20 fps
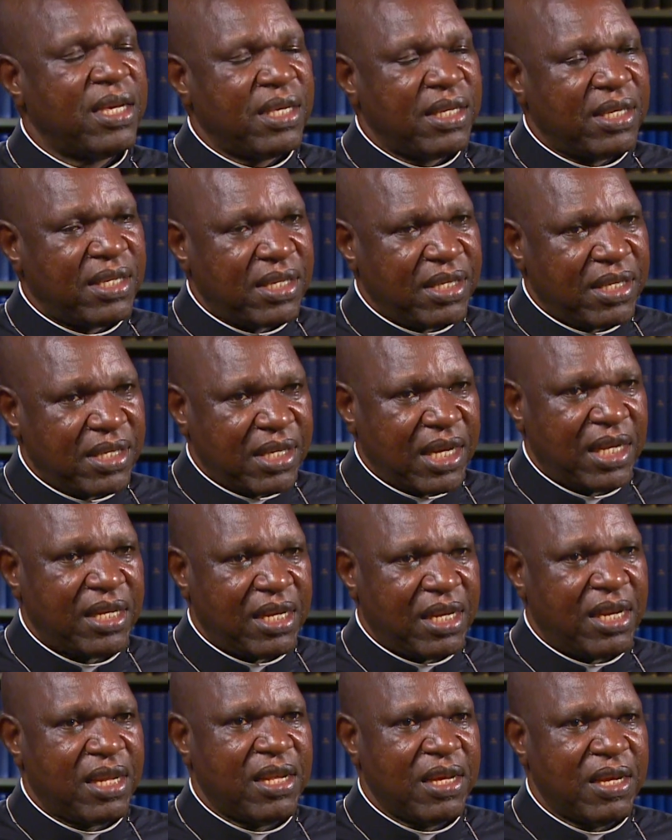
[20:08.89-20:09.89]

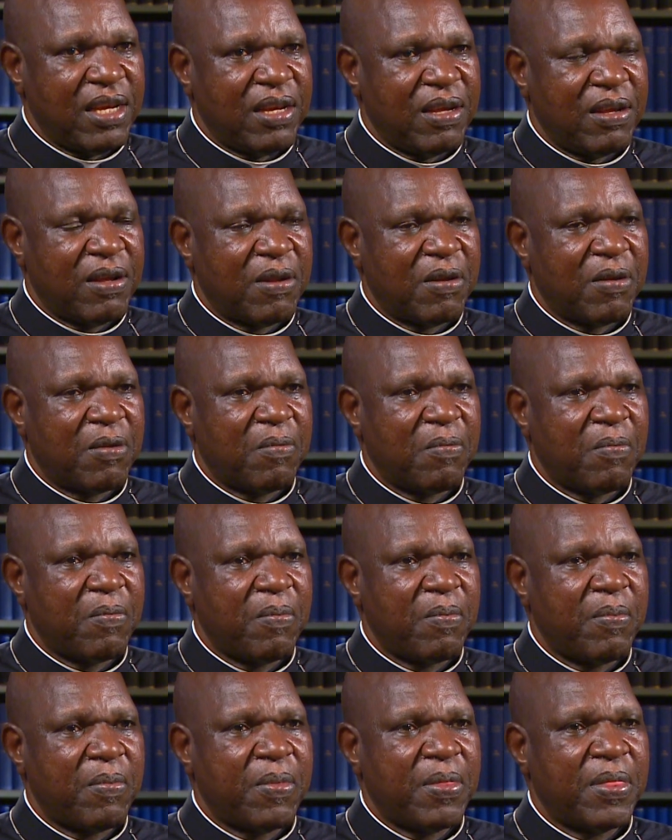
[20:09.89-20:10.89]
certainly
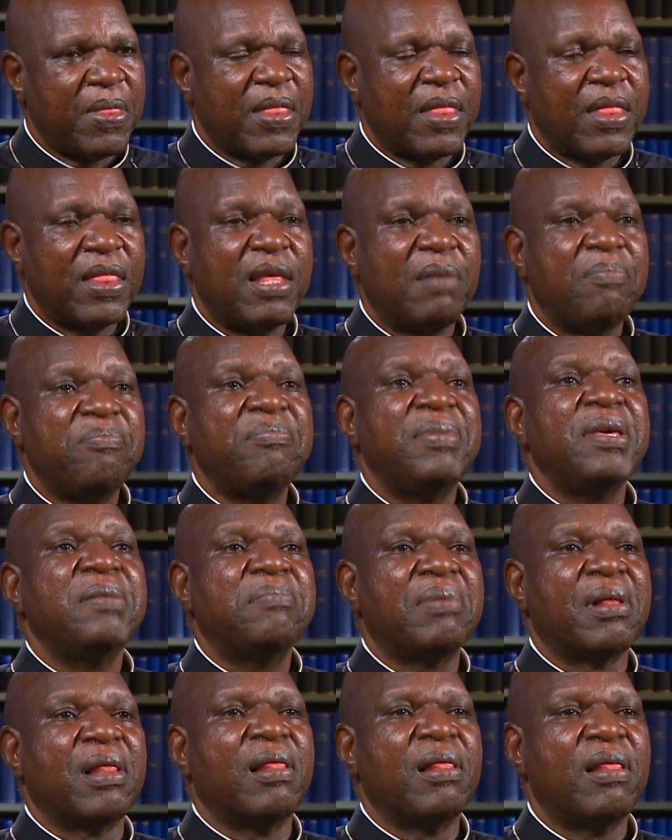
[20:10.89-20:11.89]
the
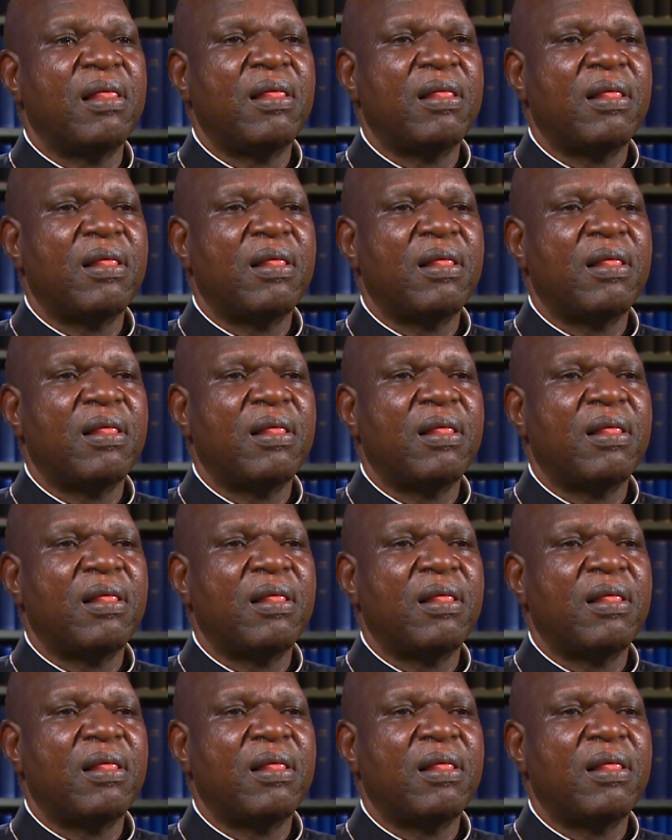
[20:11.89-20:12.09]
people